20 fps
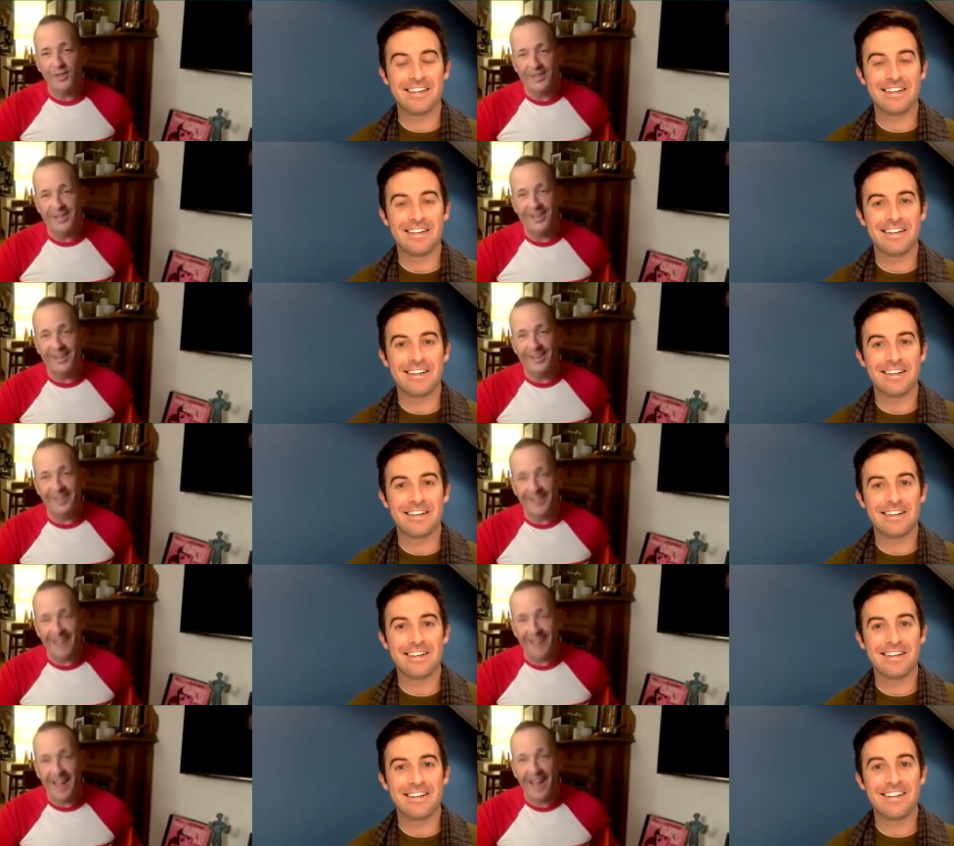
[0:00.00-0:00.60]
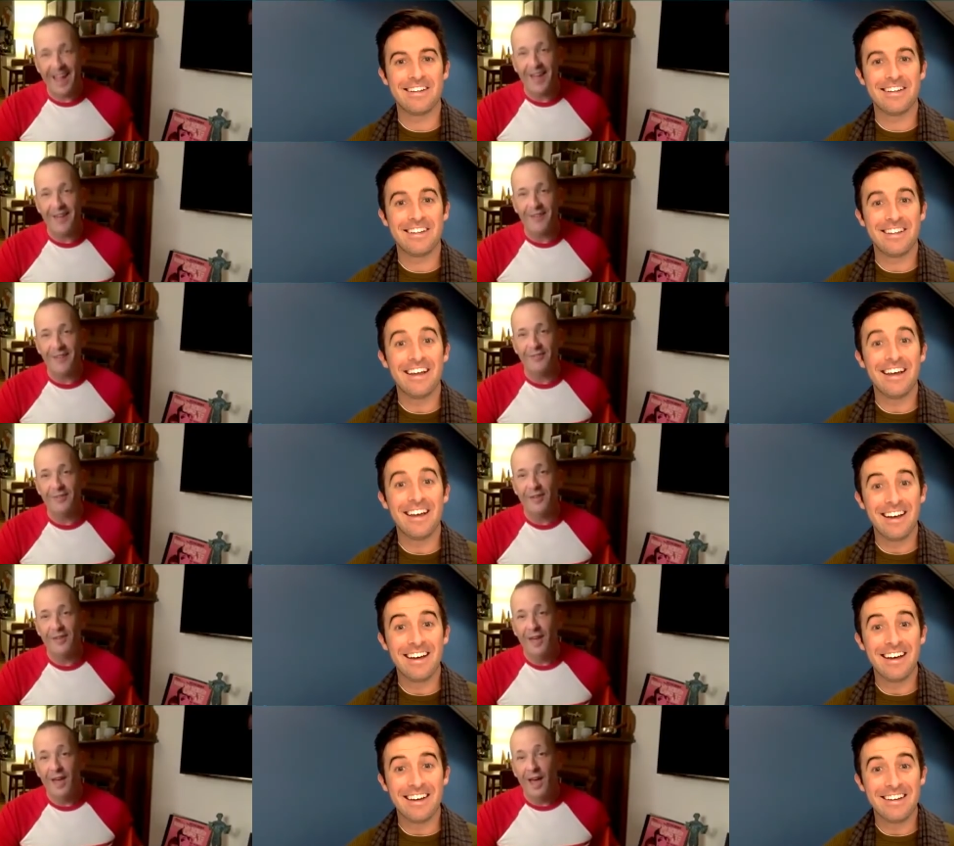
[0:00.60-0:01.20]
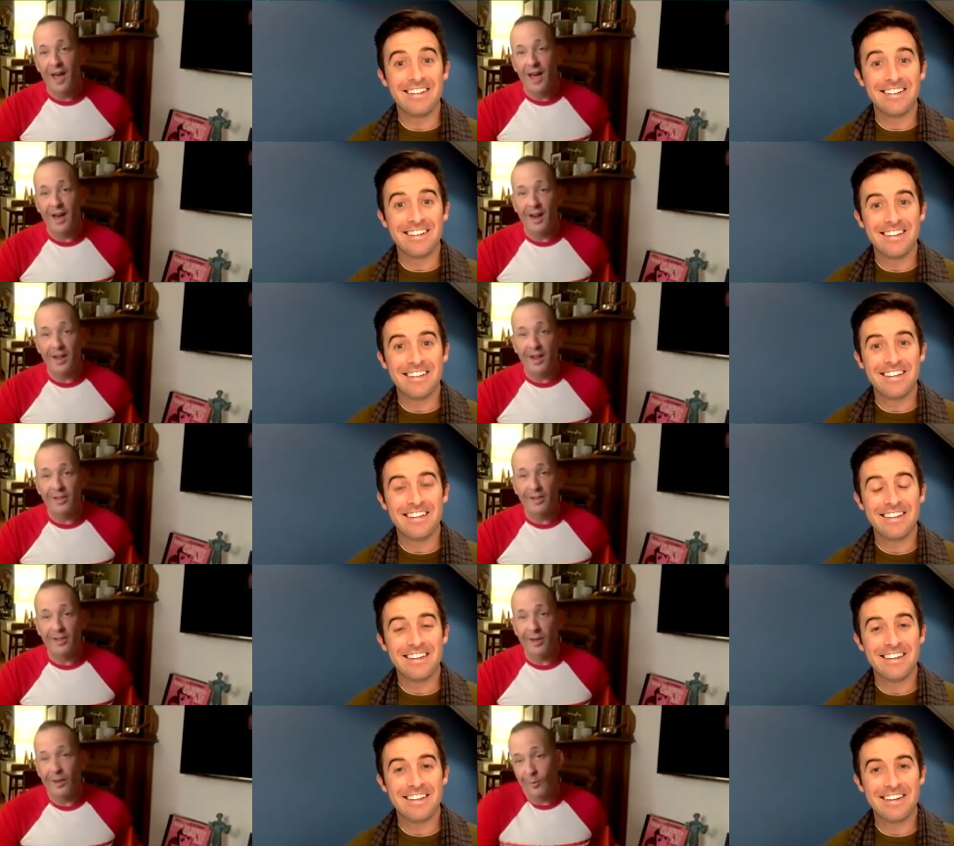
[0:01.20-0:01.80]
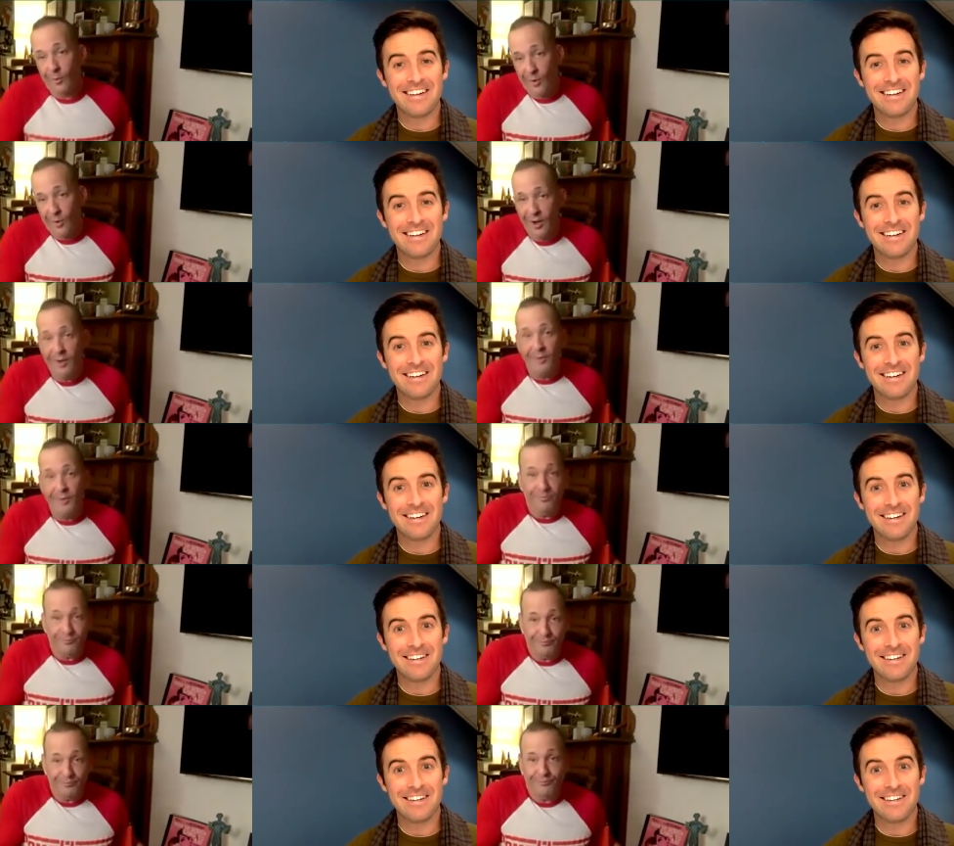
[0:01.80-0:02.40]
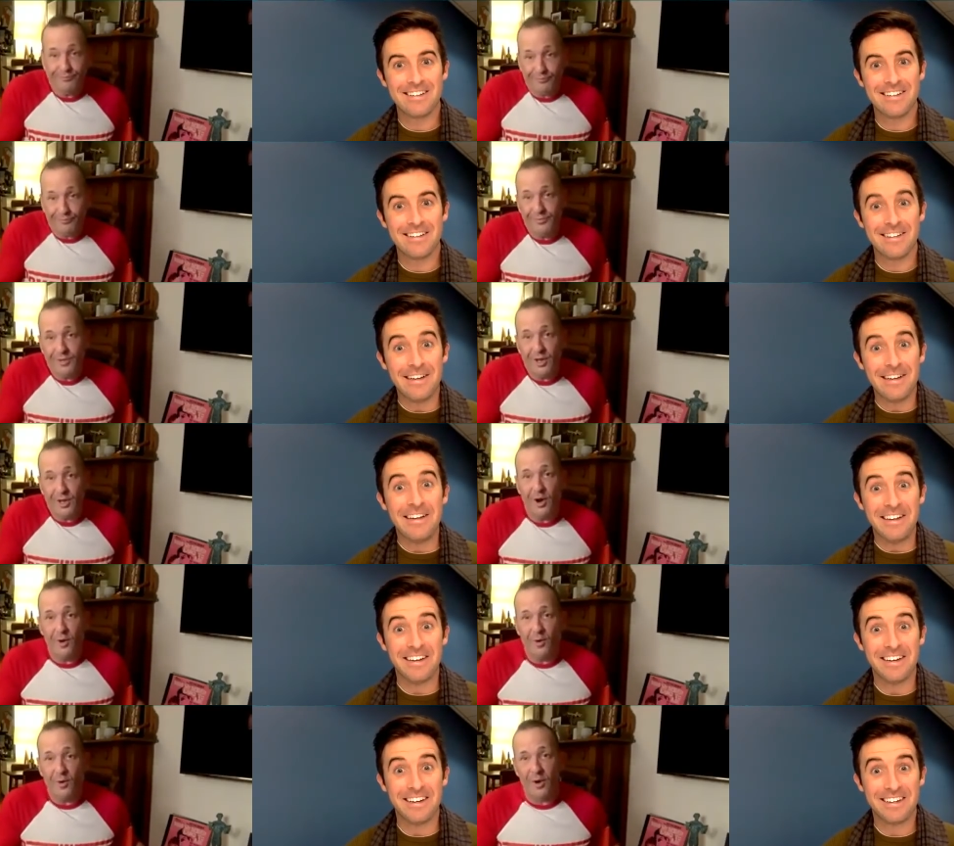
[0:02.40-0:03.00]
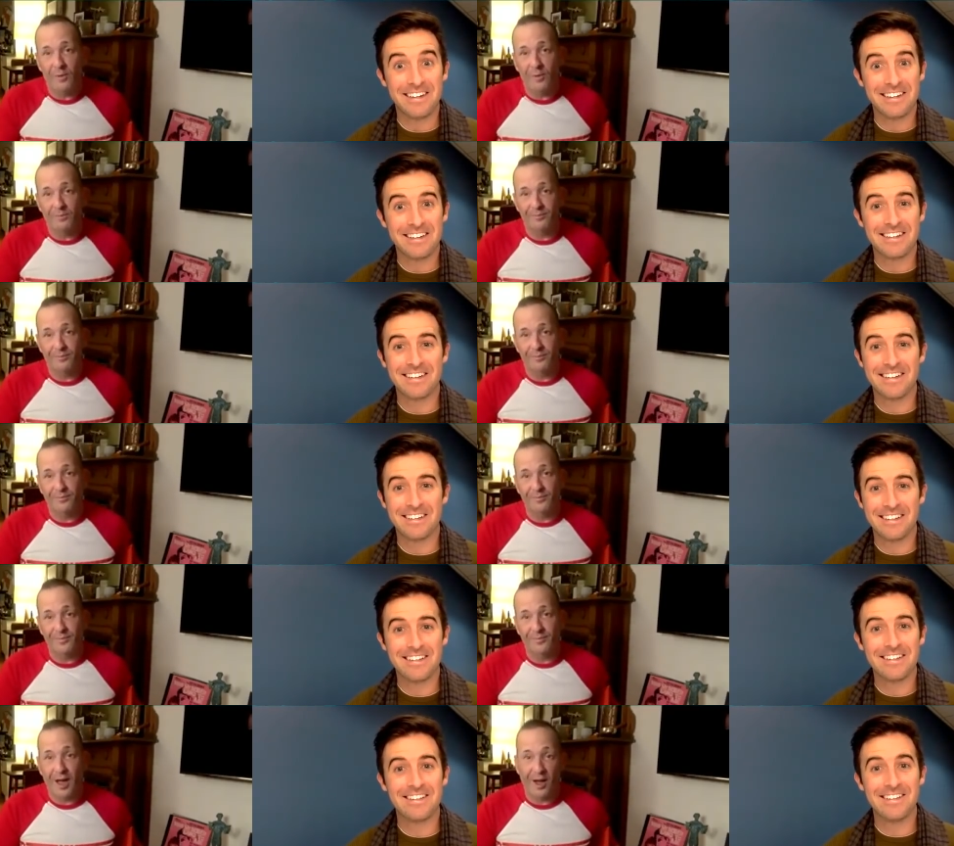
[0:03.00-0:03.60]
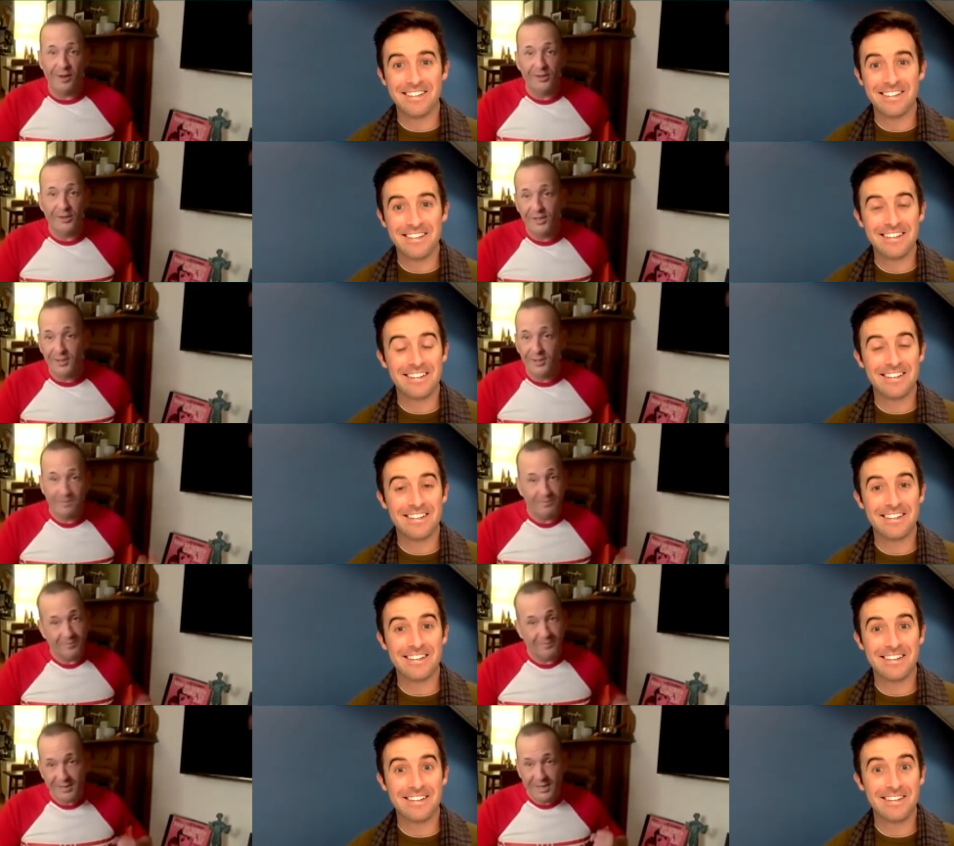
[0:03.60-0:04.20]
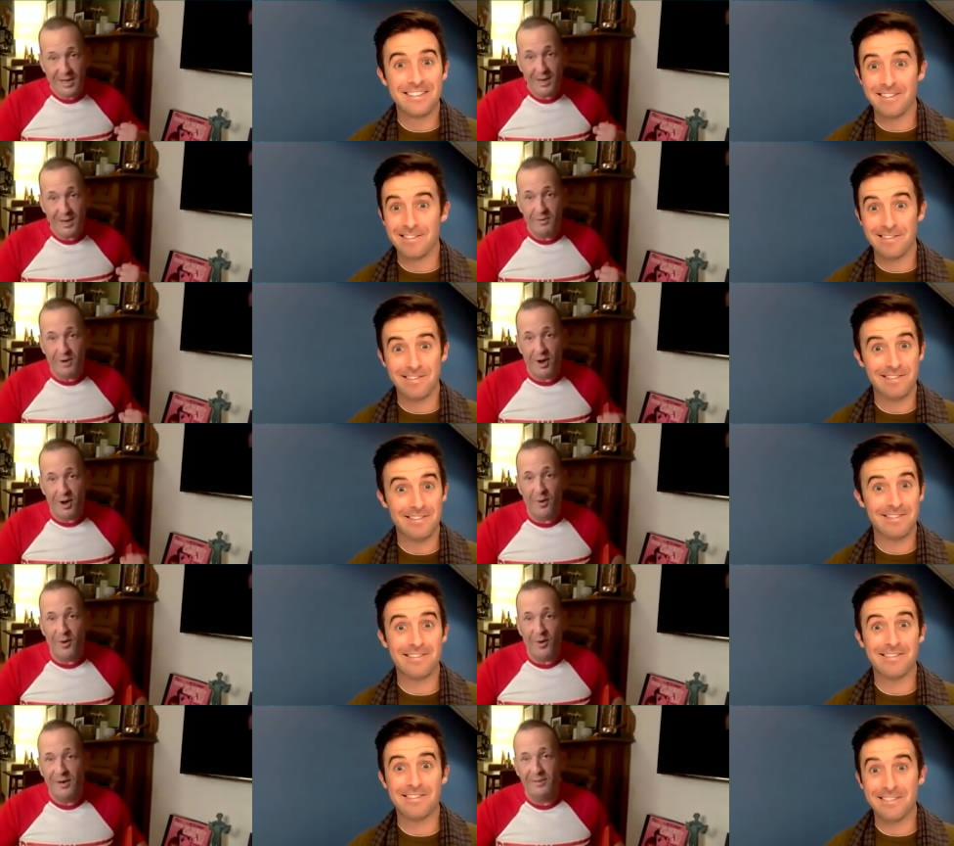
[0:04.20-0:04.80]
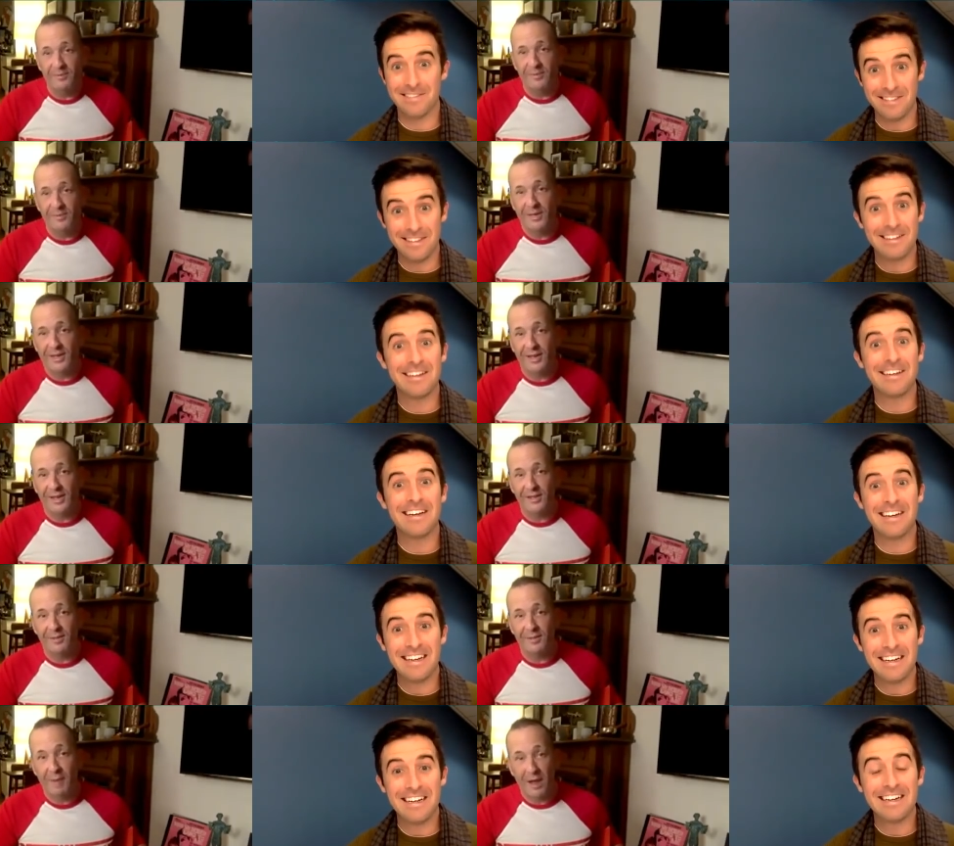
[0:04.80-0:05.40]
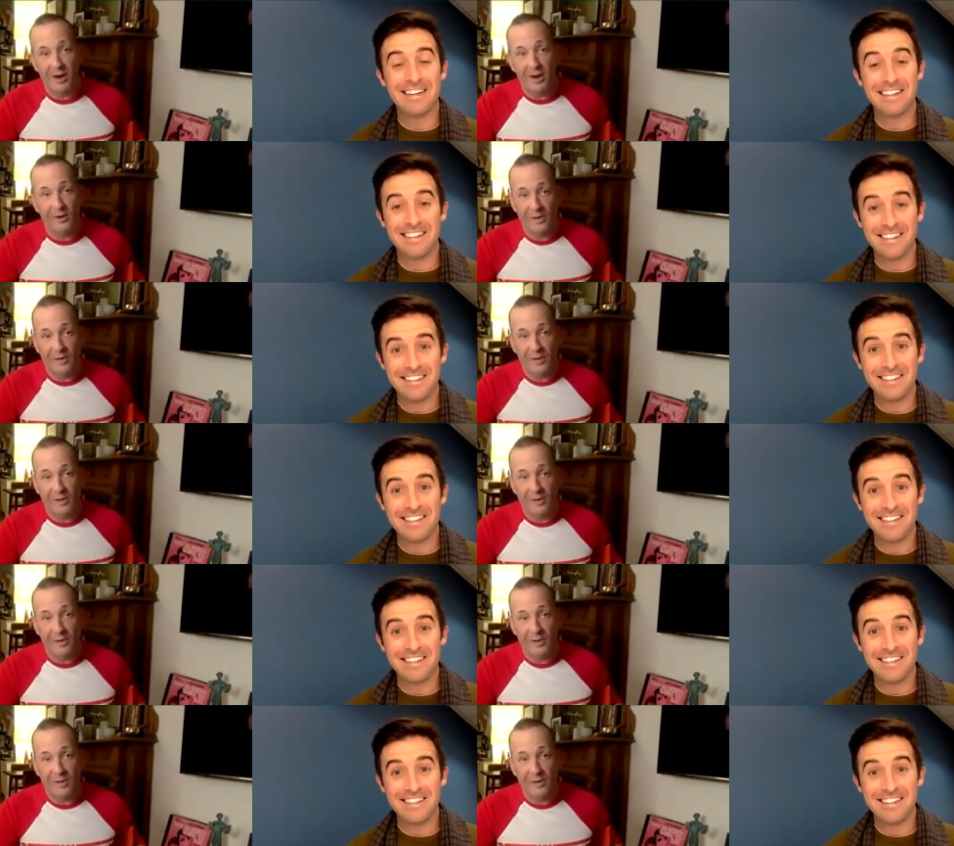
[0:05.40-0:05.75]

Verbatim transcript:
Speaker 1: did laugh. And I thought, well, you know, I'll, I'll just keep going because it made her